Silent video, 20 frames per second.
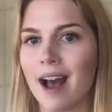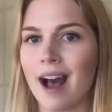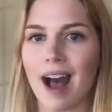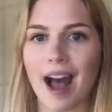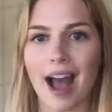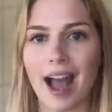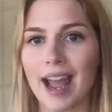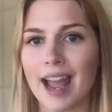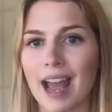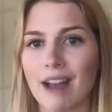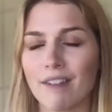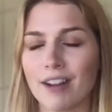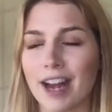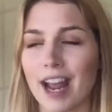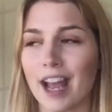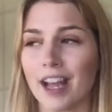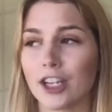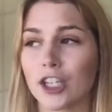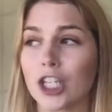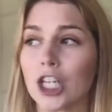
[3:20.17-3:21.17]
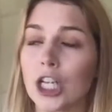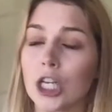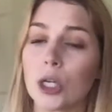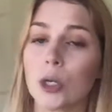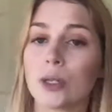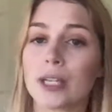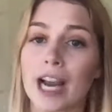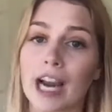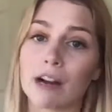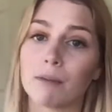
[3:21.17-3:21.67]
I haven't had too
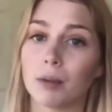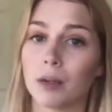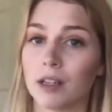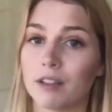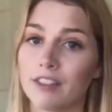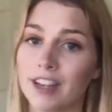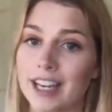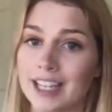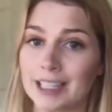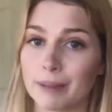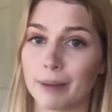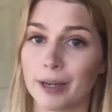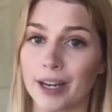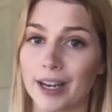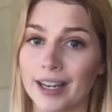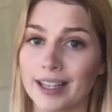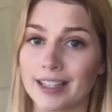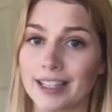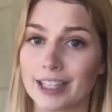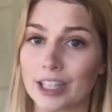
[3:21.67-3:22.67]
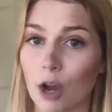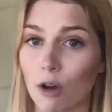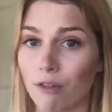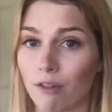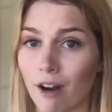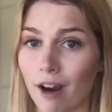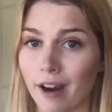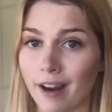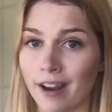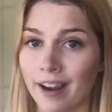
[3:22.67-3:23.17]
terrible of an experience so
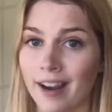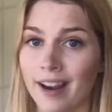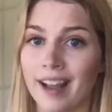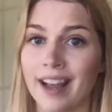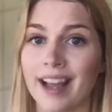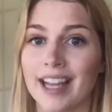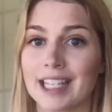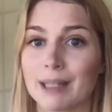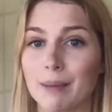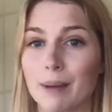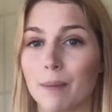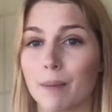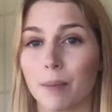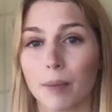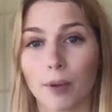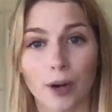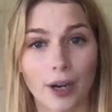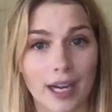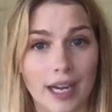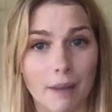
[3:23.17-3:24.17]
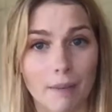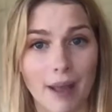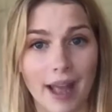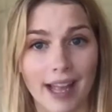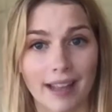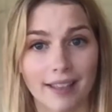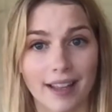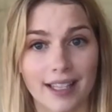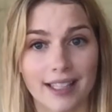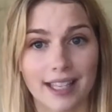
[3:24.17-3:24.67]
far. It's been pretty
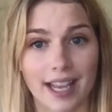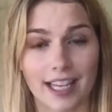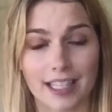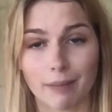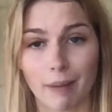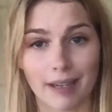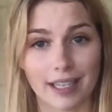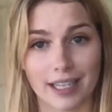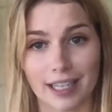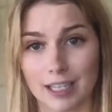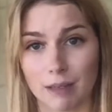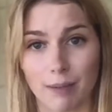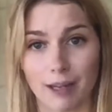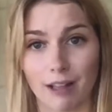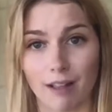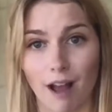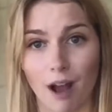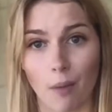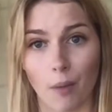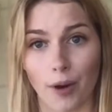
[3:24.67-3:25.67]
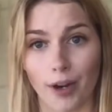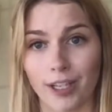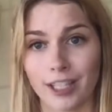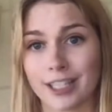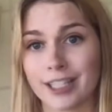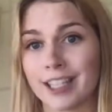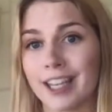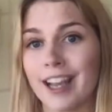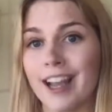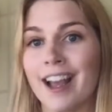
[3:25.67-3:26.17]
painless. I expected it to be a lot
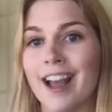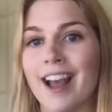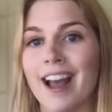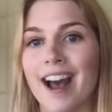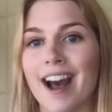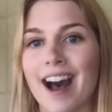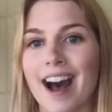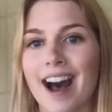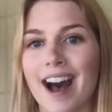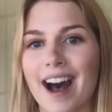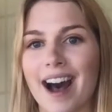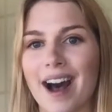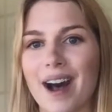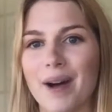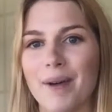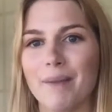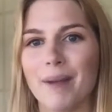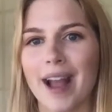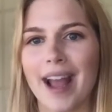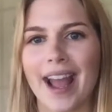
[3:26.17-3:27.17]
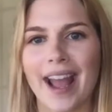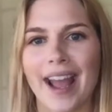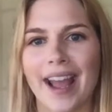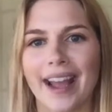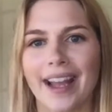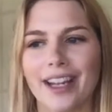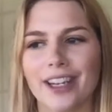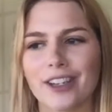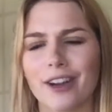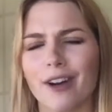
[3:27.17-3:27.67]
worse.
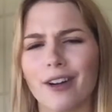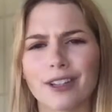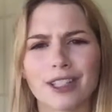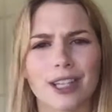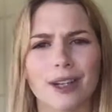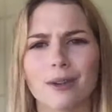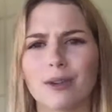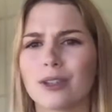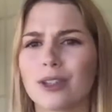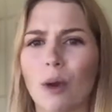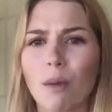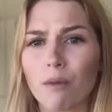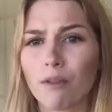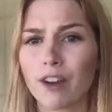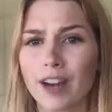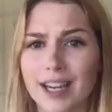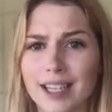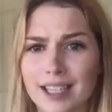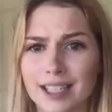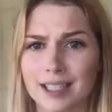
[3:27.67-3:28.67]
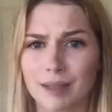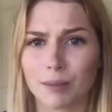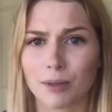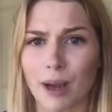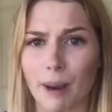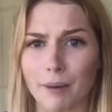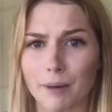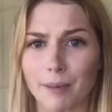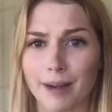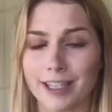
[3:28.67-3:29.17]
And also don't forget to
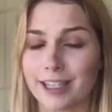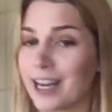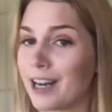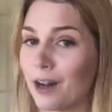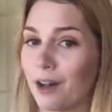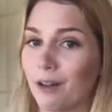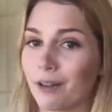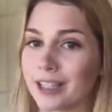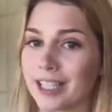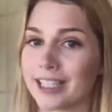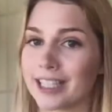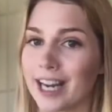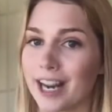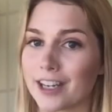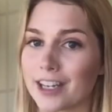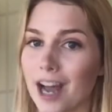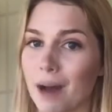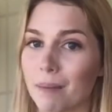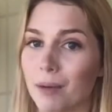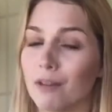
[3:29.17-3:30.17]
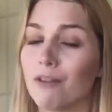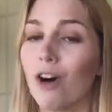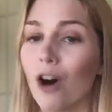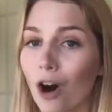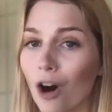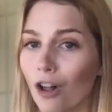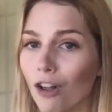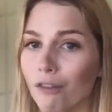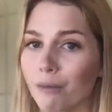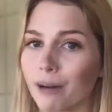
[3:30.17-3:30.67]
subscribe to my channel to stay on top of
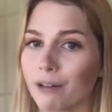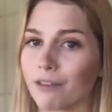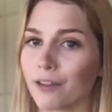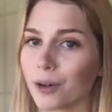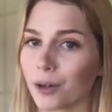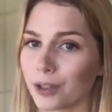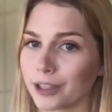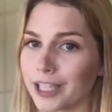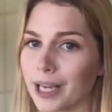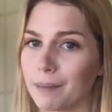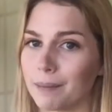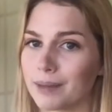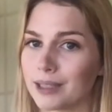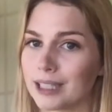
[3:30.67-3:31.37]
all of my frugal tips.